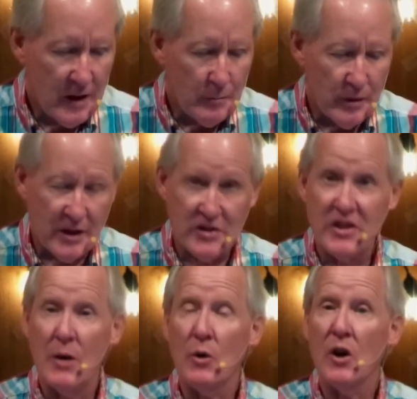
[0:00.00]
because
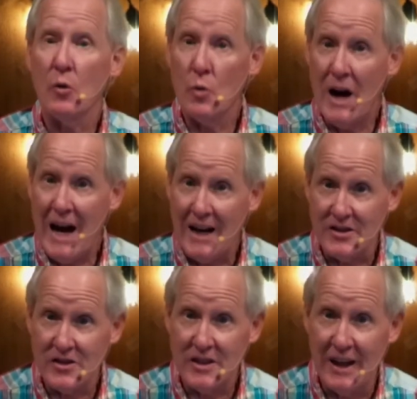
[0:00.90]
they were
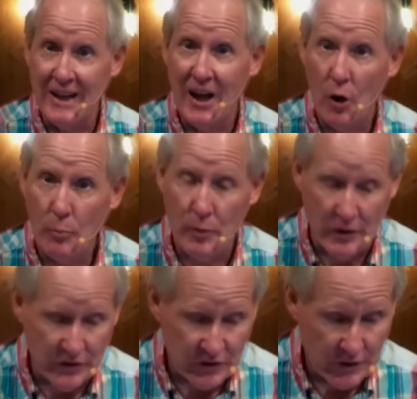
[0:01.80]
harassed and
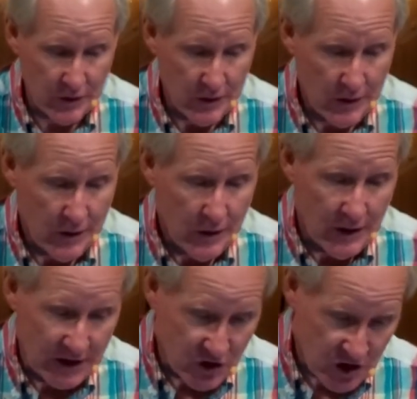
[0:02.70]
helpless,
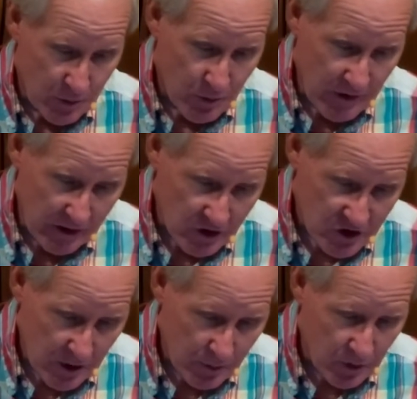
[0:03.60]
like sheep without a
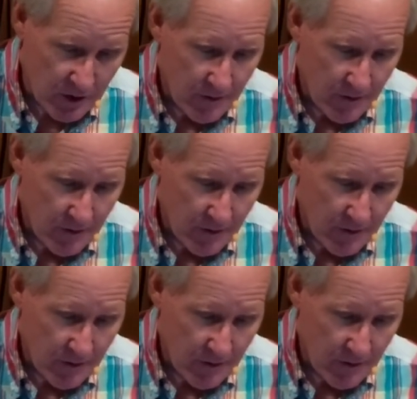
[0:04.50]
shepherd.